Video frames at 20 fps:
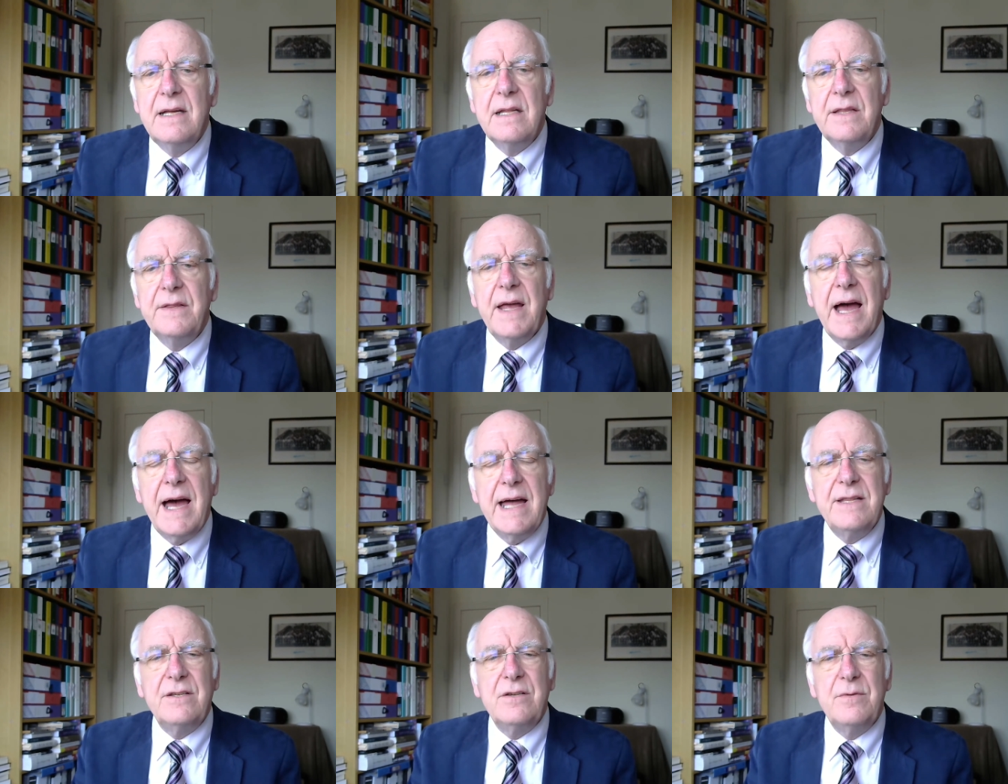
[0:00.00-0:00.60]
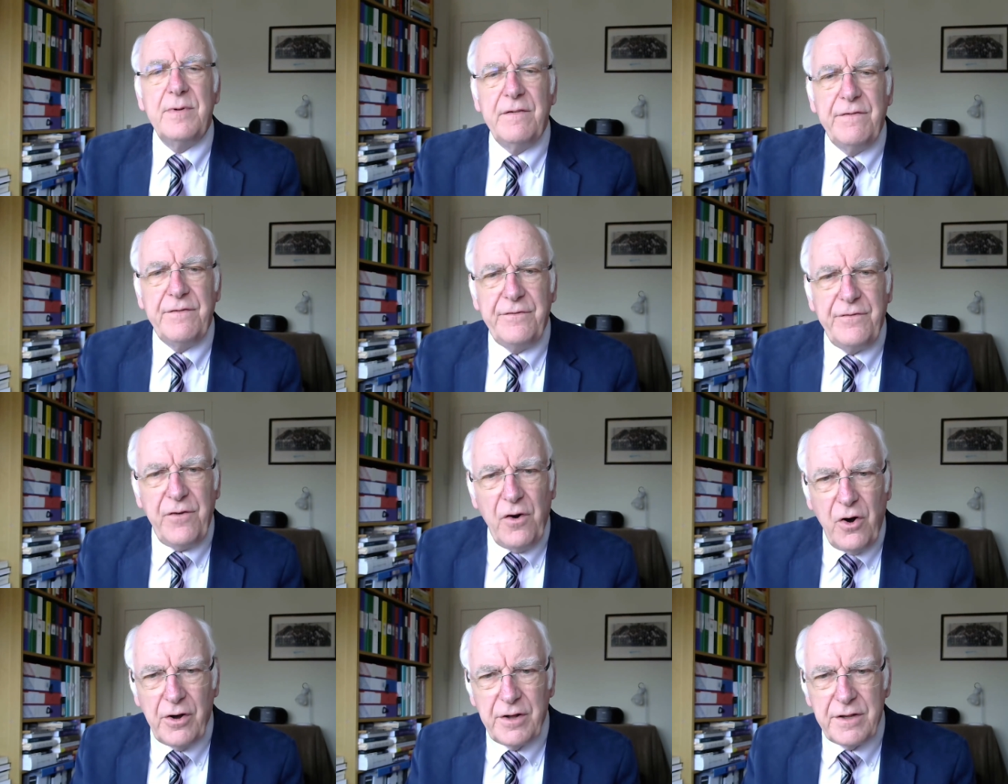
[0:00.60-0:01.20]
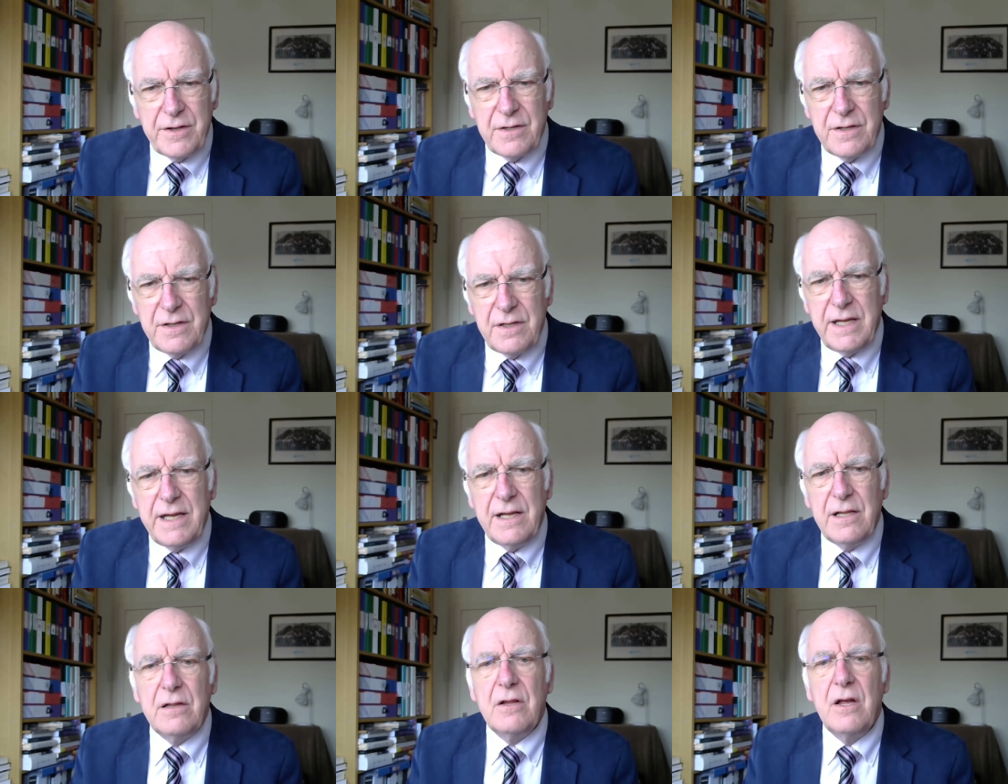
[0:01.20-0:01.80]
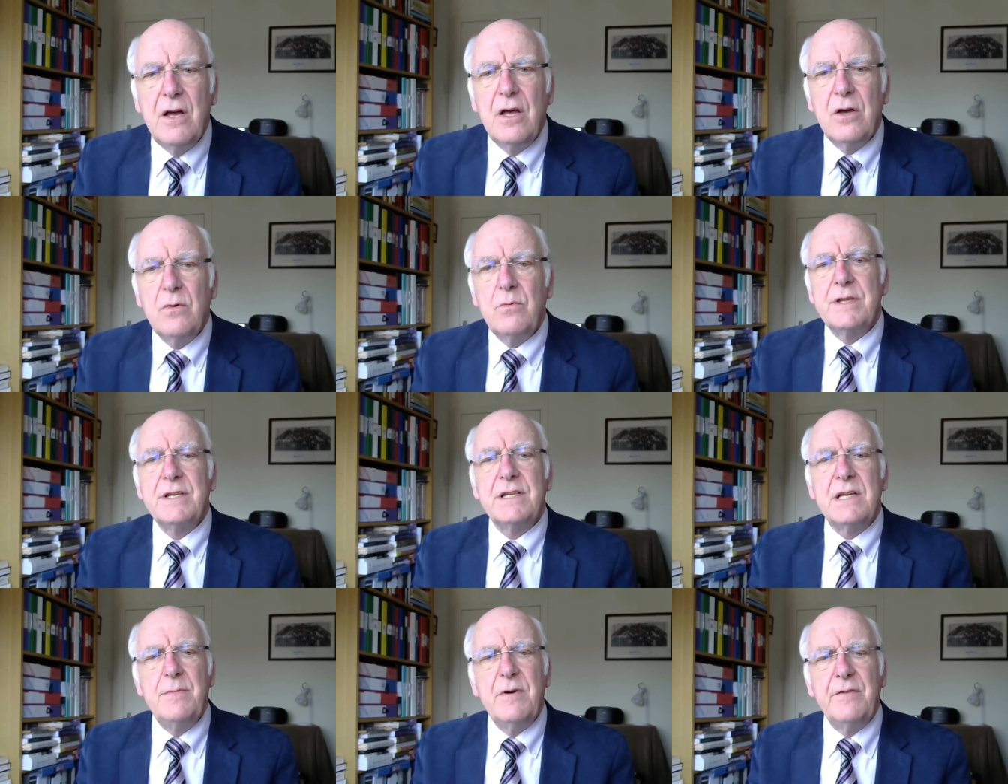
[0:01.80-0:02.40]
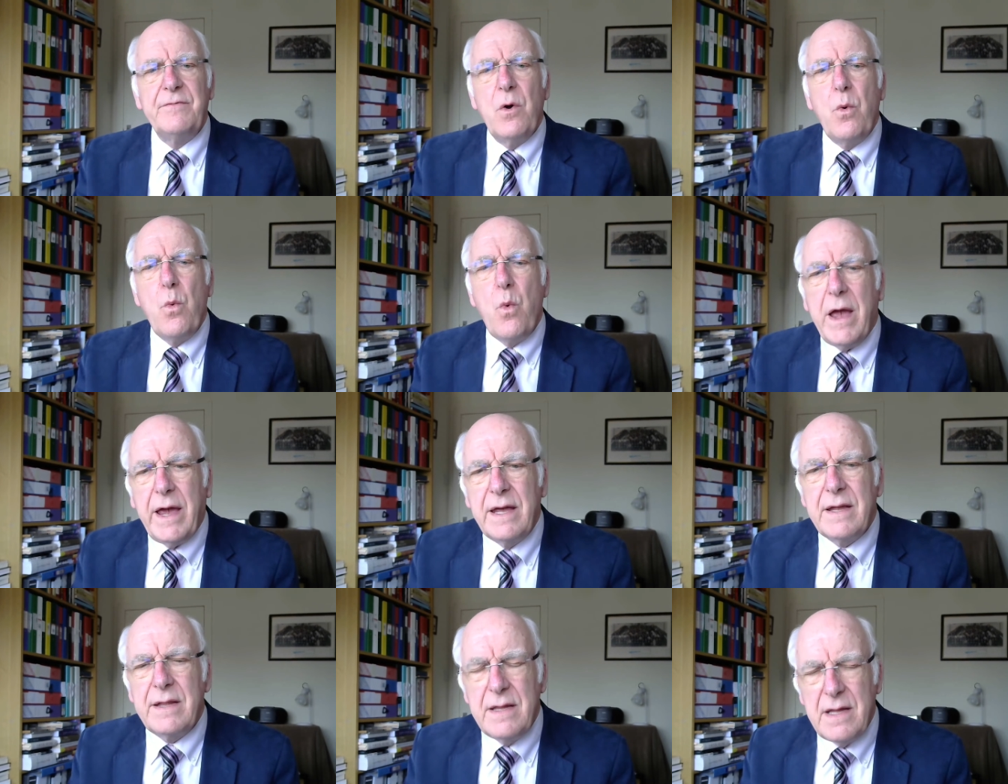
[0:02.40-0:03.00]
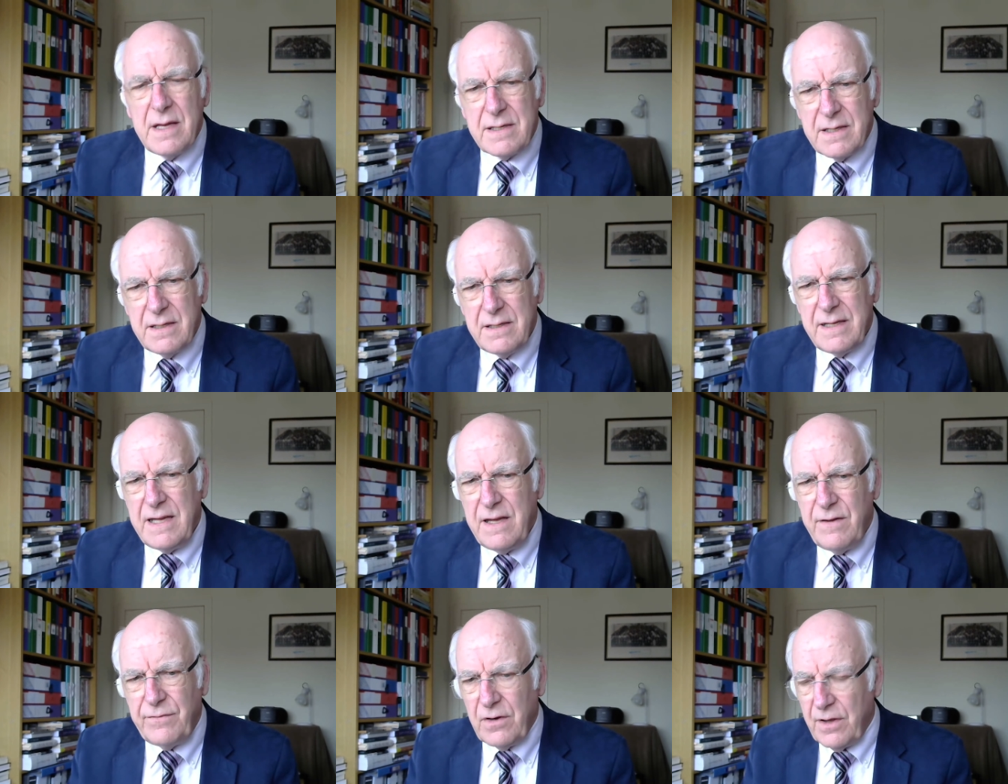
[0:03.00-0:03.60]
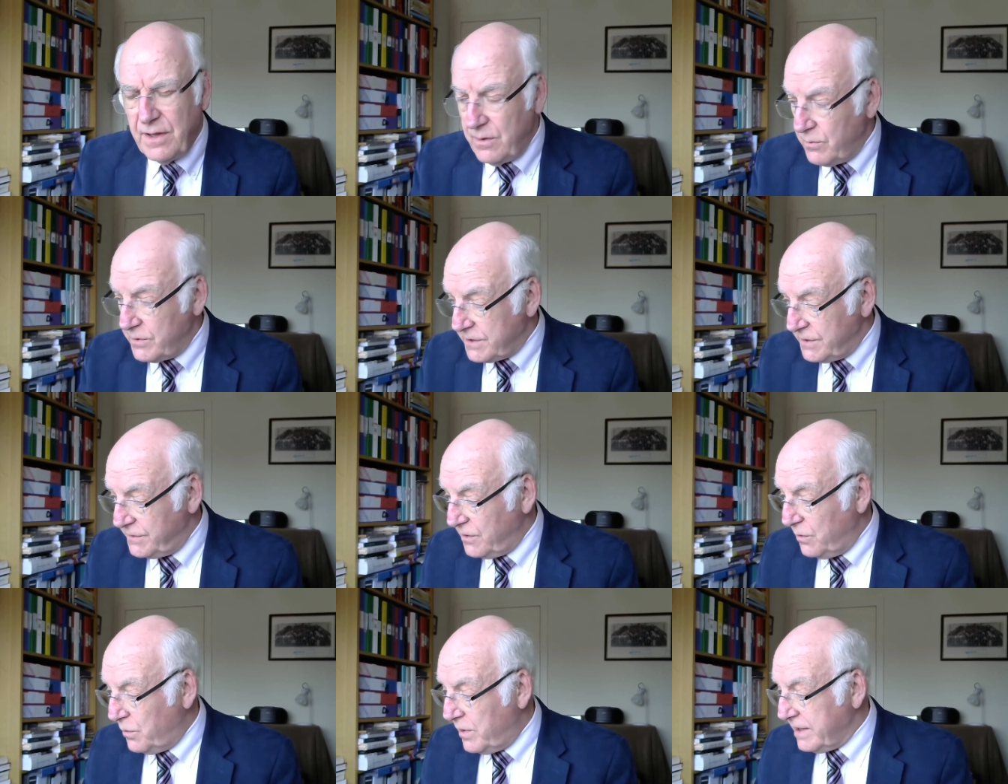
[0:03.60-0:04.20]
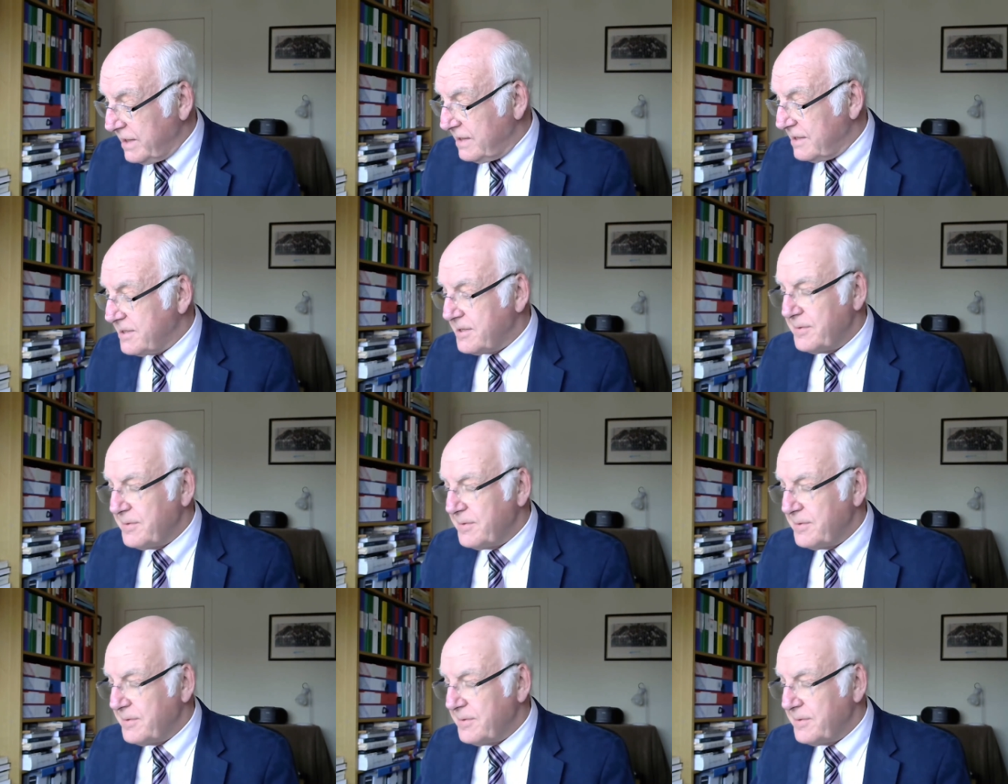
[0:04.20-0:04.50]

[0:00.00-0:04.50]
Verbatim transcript: They had to be fought to deal with some of the wickedness and evil that was in the world.